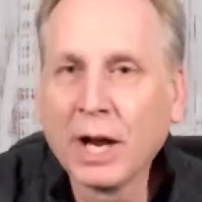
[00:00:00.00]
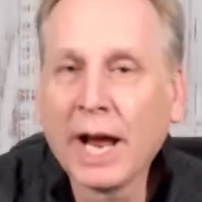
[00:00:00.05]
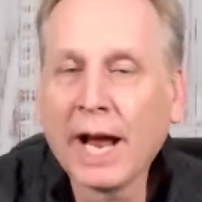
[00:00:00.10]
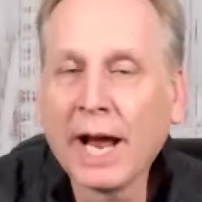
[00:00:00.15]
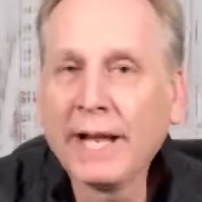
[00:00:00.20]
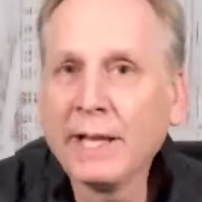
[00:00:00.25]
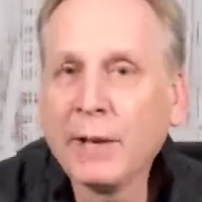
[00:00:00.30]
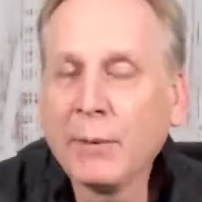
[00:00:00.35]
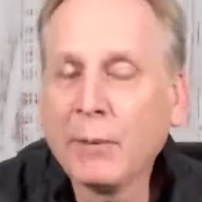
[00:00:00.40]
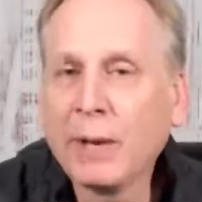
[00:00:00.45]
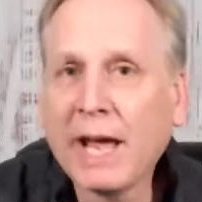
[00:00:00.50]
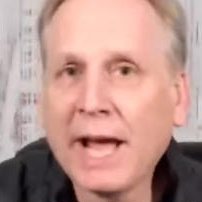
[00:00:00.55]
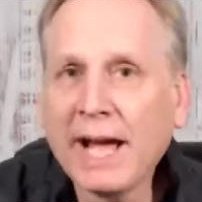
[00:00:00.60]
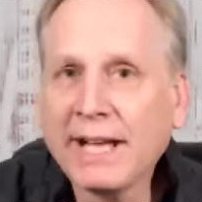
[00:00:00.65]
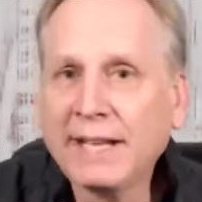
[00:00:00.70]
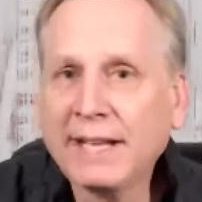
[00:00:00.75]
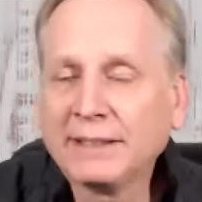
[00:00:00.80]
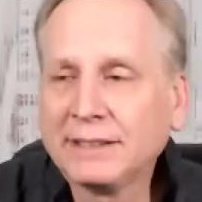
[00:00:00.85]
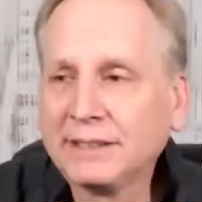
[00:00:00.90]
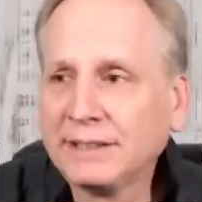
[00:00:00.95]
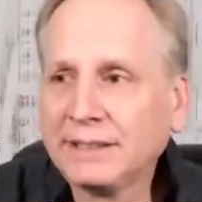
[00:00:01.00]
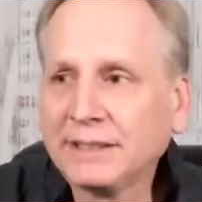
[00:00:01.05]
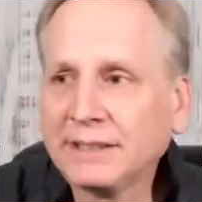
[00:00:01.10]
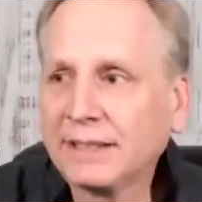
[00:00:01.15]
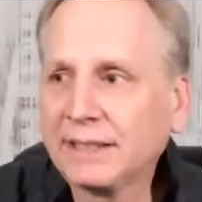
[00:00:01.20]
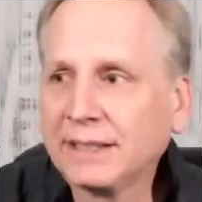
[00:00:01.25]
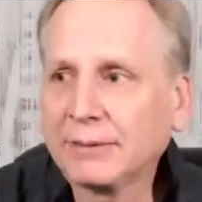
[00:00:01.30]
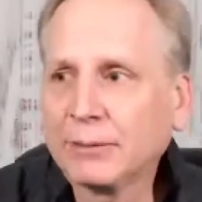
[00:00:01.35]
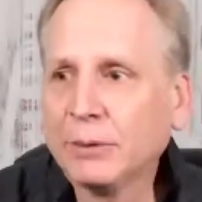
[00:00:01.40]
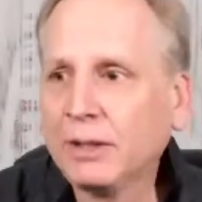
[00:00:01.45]
And then we add to it
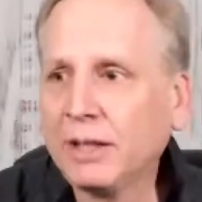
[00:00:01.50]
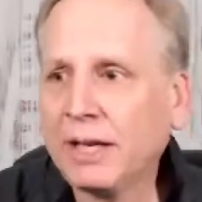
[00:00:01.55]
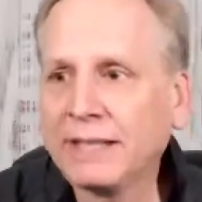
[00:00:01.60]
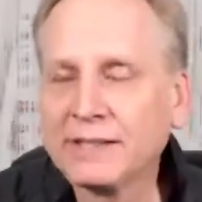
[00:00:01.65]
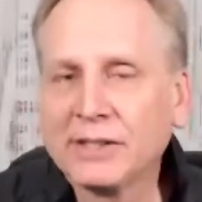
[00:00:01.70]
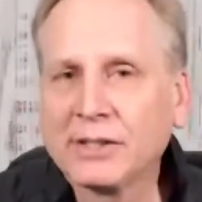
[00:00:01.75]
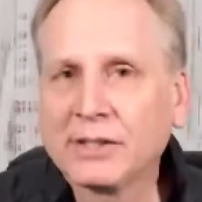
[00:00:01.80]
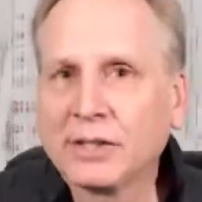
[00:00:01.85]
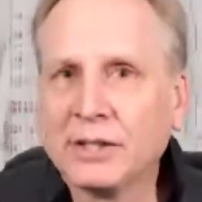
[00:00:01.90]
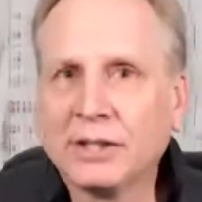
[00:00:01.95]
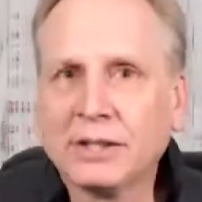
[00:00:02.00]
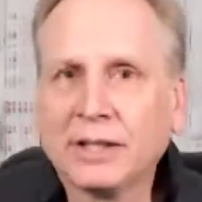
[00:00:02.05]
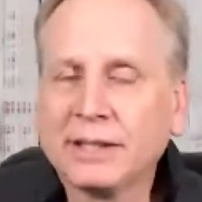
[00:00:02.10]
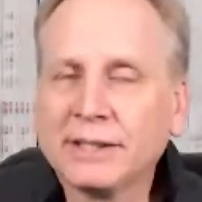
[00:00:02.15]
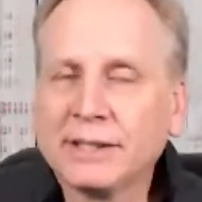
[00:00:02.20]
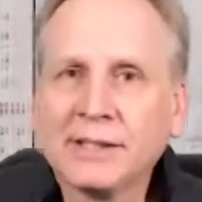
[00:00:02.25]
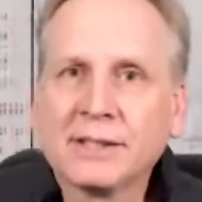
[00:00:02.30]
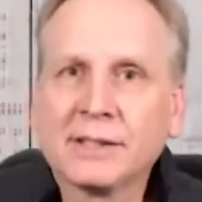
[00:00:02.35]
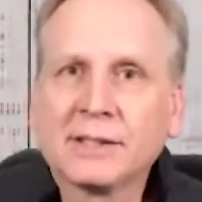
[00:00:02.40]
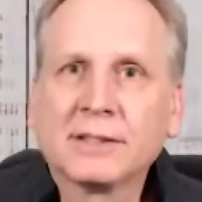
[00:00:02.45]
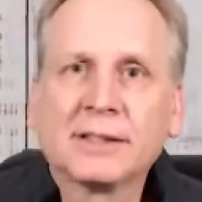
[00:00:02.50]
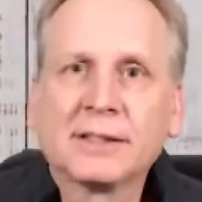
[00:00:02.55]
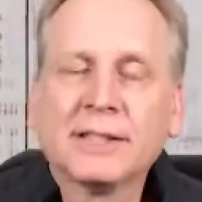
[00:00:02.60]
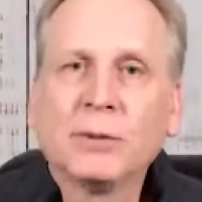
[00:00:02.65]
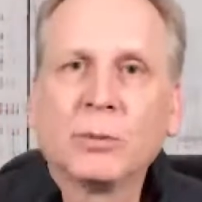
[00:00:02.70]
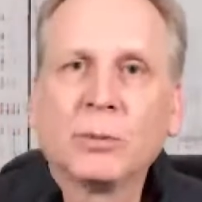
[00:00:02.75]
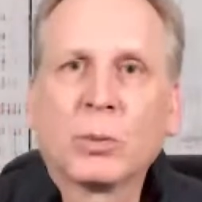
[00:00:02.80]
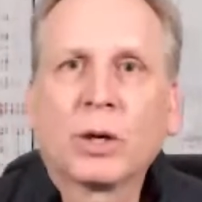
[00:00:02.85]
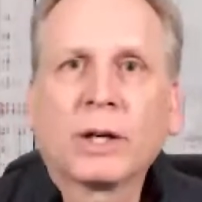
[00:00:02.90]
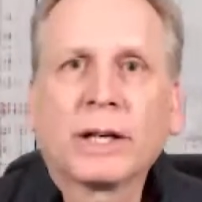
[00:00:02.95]
like, well, it just
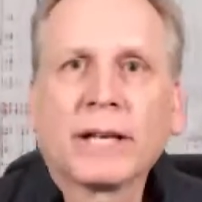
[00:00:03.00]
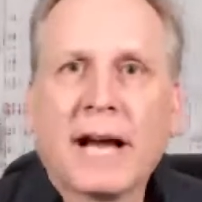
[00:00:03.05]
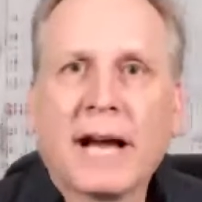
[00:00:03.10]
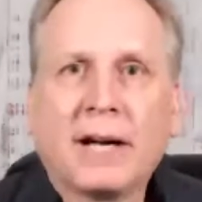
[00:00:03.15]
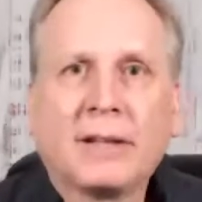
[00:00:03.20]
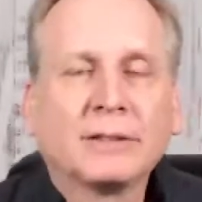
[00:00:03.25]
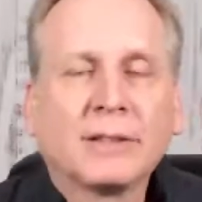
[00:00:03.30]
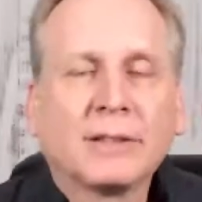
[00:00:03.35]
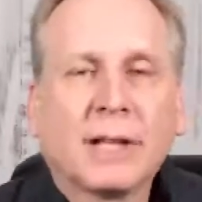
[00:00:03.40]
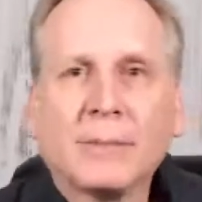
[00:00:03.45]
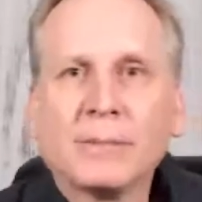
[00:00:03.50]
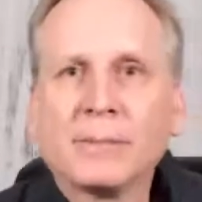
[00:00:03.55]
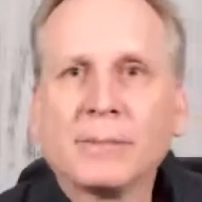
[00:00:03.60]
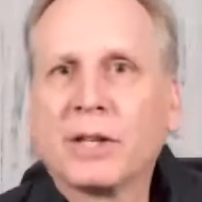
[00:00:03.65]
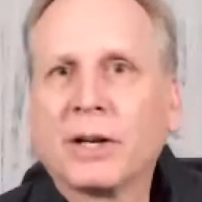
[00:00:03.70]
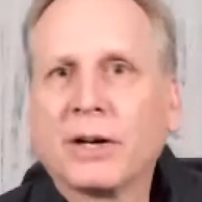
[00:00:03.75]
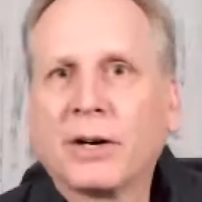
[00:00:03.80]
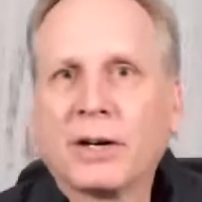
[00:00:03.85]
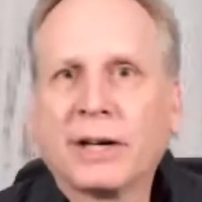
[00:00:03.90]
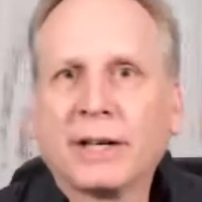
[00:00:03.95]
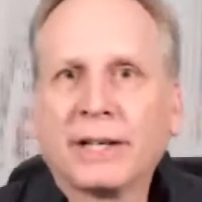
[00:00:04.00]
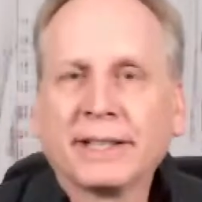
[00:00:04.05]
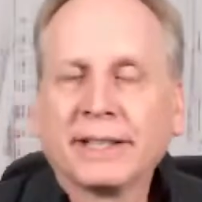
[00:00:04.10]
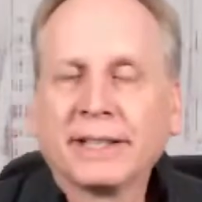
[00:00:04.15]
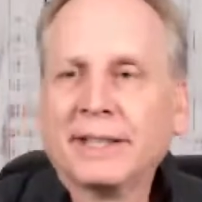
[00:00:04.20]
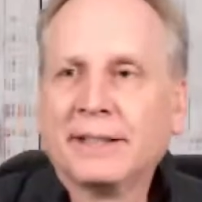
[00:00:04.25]
didn't work out. I'm sorry.